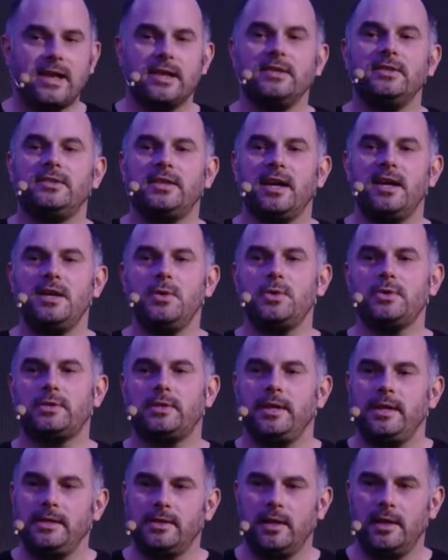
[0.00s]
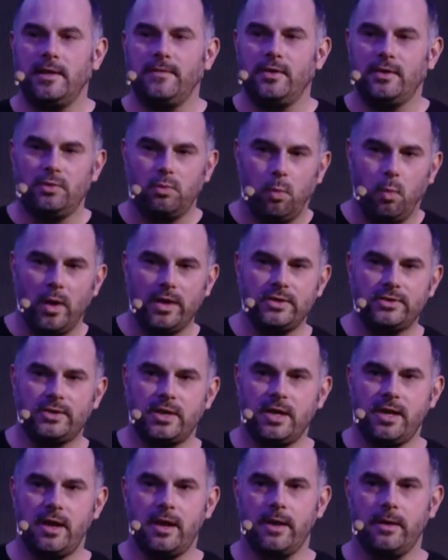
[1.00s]
continuously delivered once
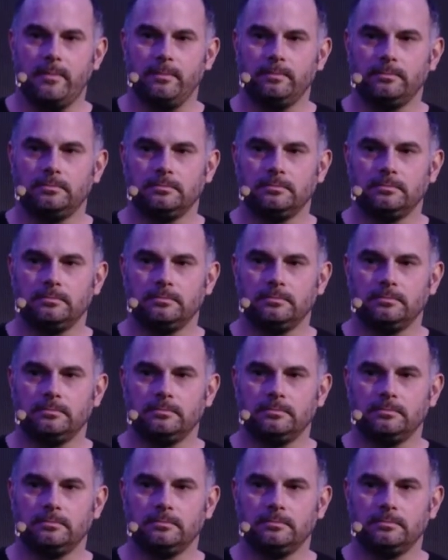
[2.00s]
a year.